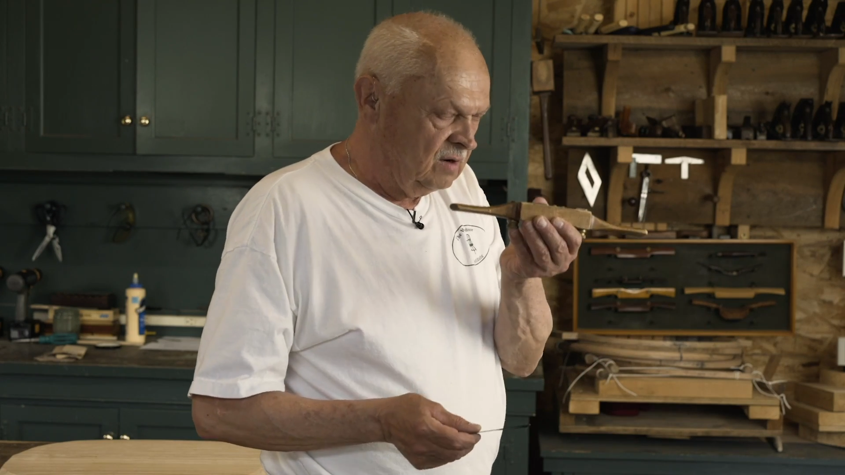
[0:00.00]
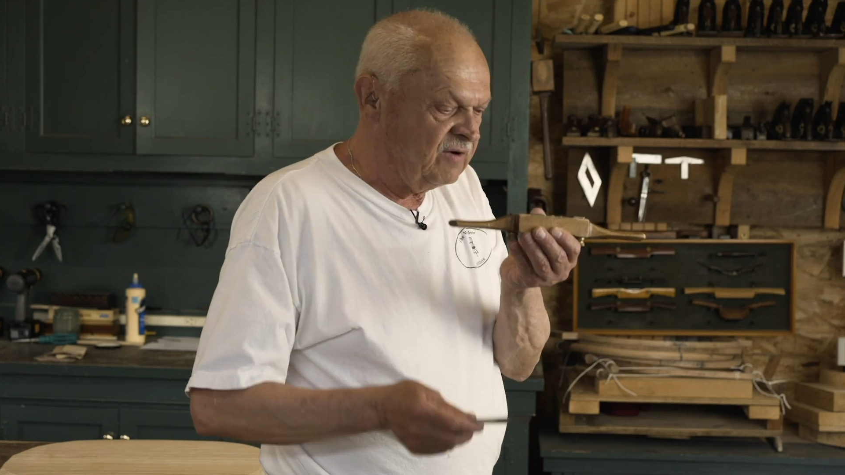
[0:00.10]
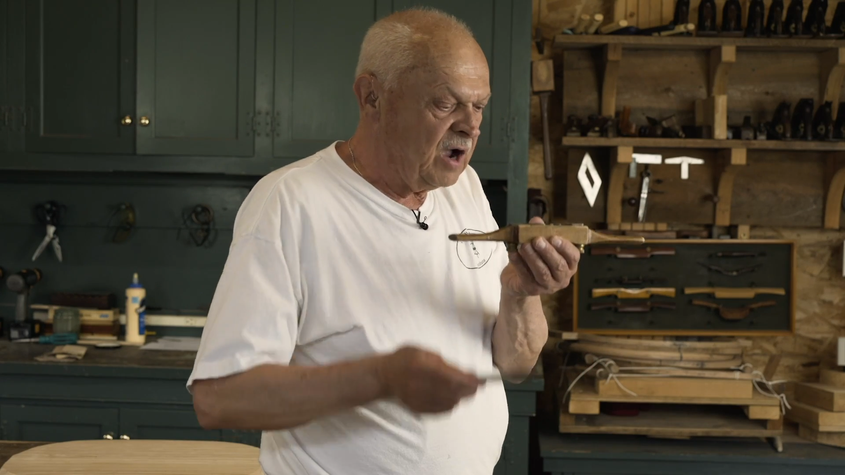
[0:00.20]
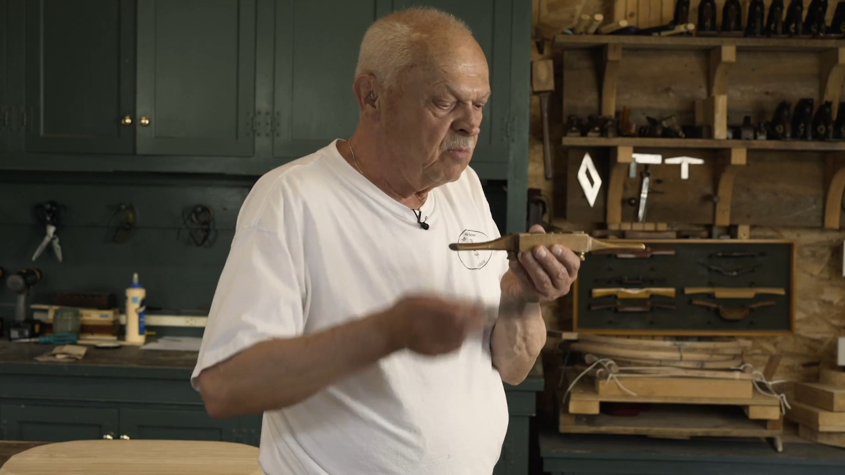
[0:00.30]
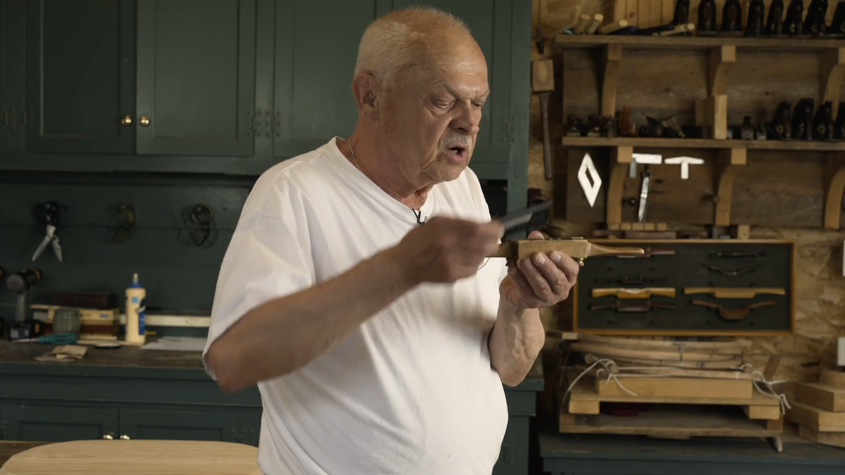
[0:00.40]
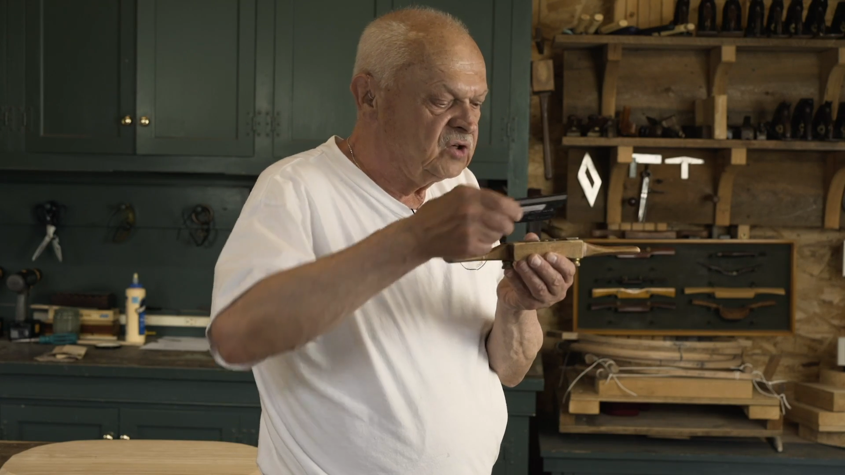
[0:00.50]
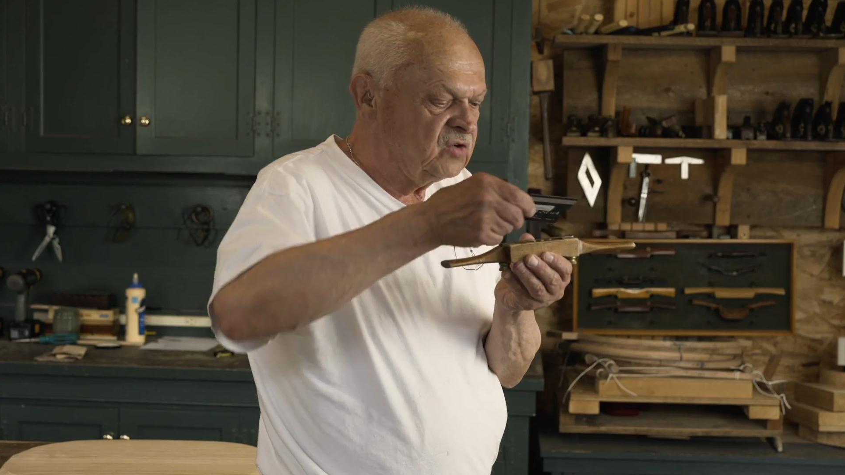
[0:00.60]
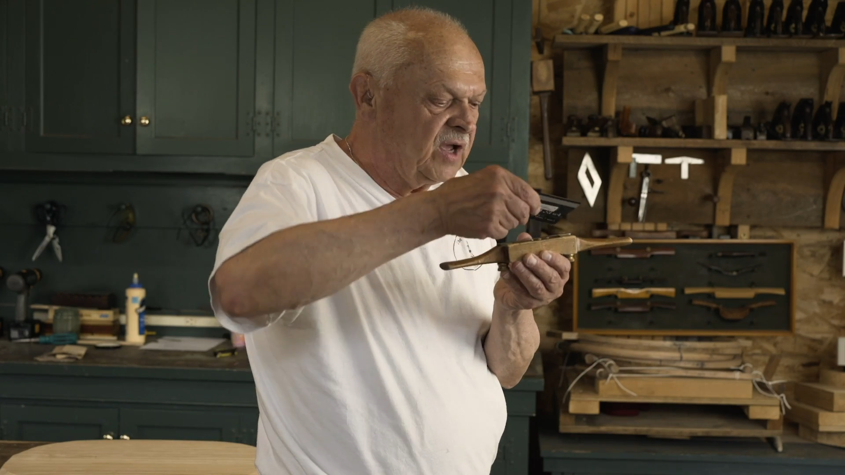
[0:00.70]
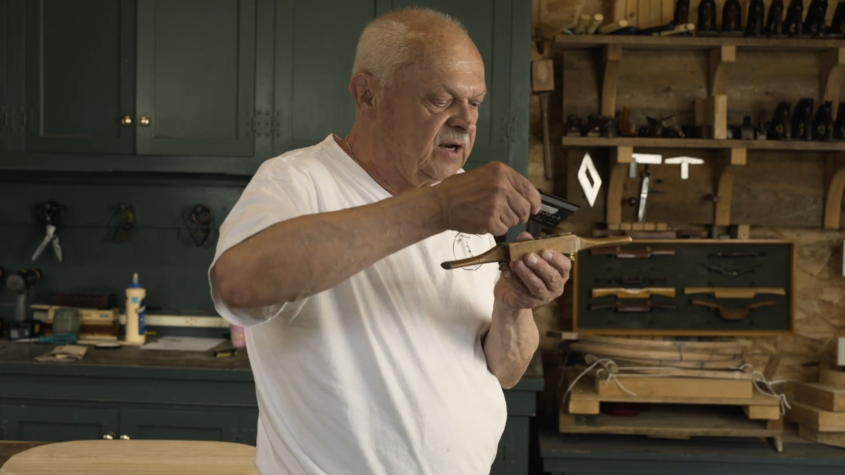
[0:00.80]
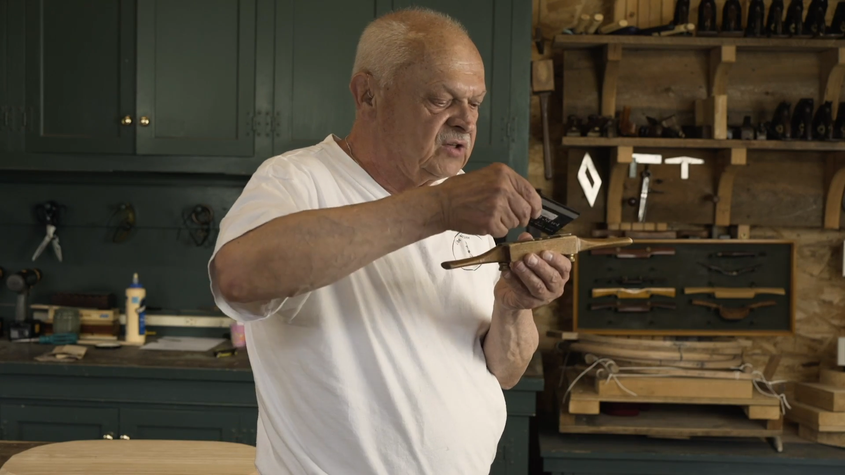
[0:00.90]
of how
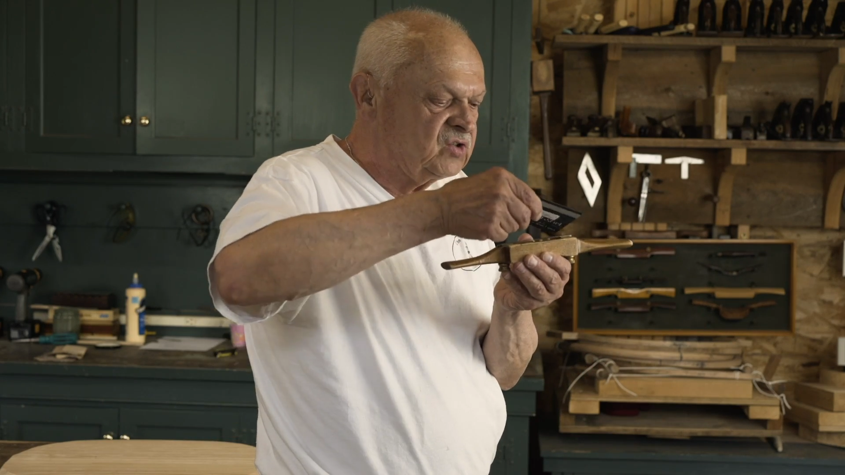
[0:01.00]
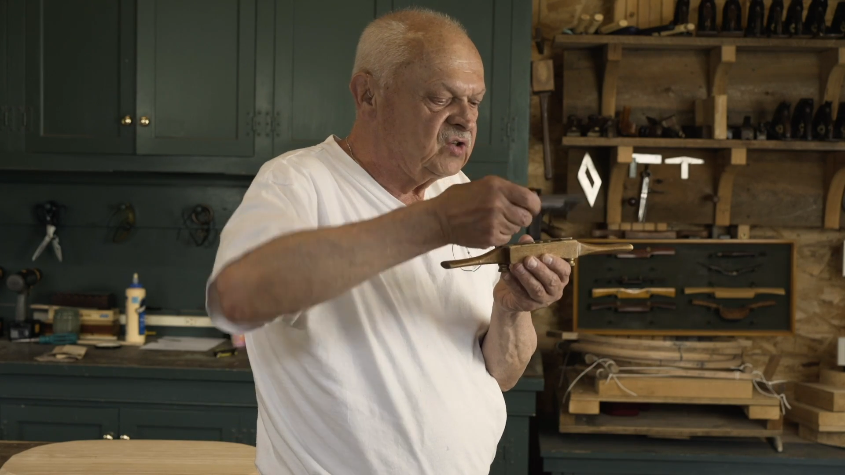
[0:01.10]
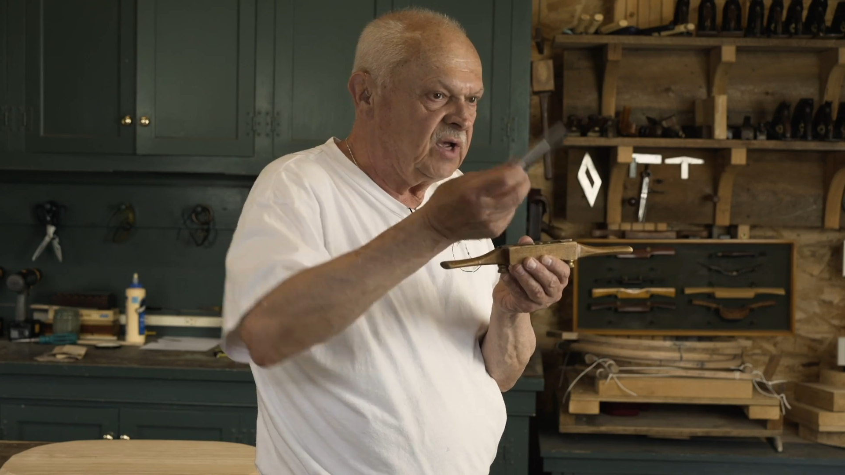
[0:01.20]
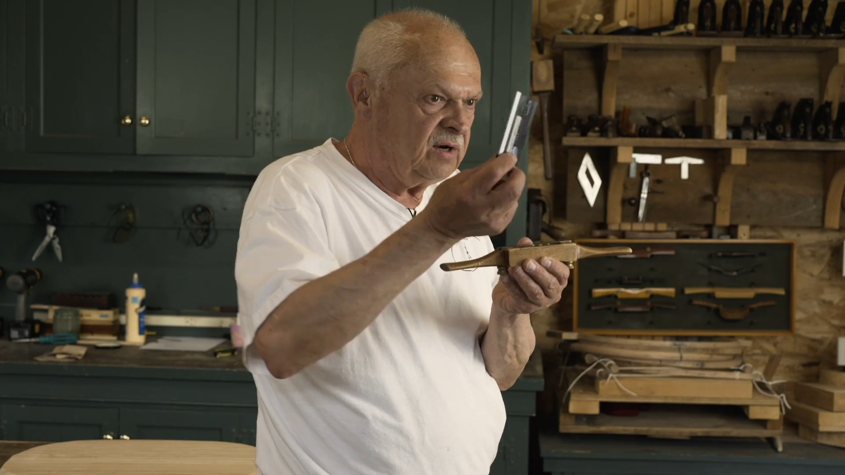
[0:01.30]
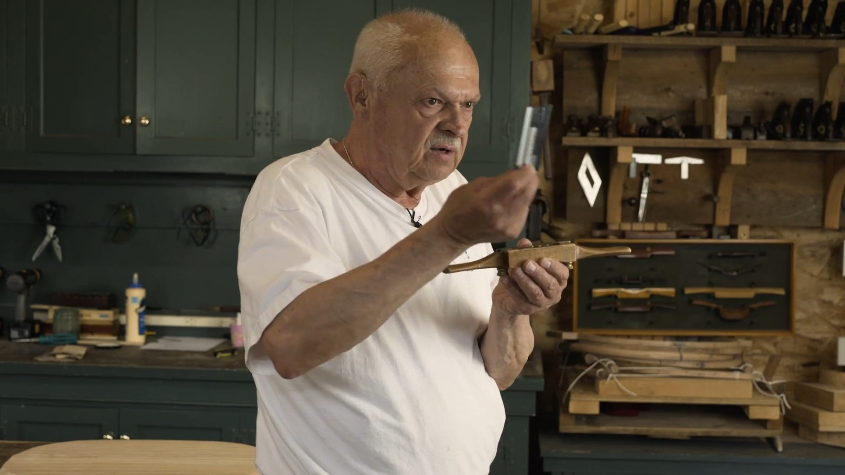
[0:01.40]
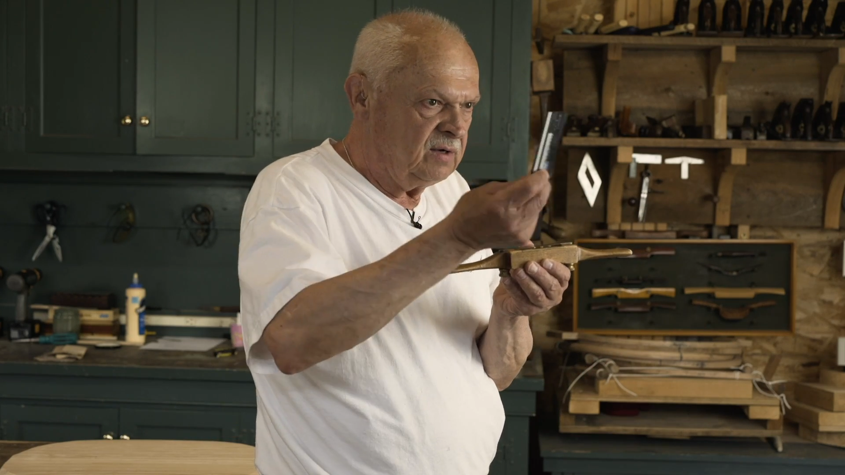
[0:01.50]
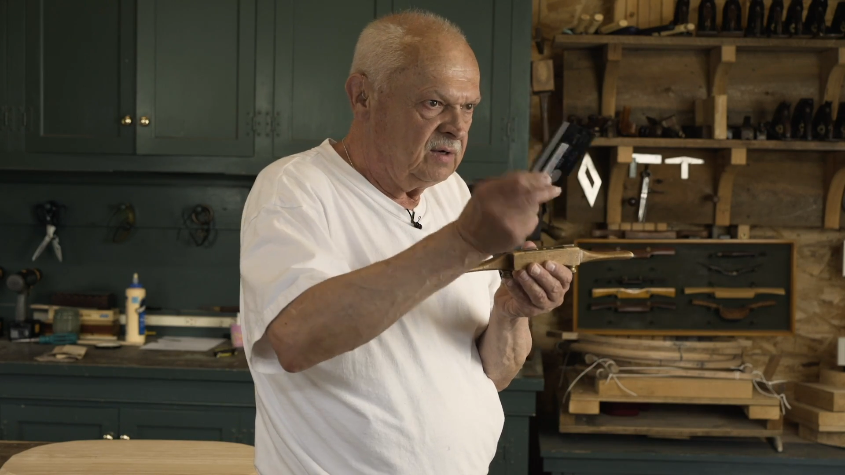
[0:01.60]
much that is set.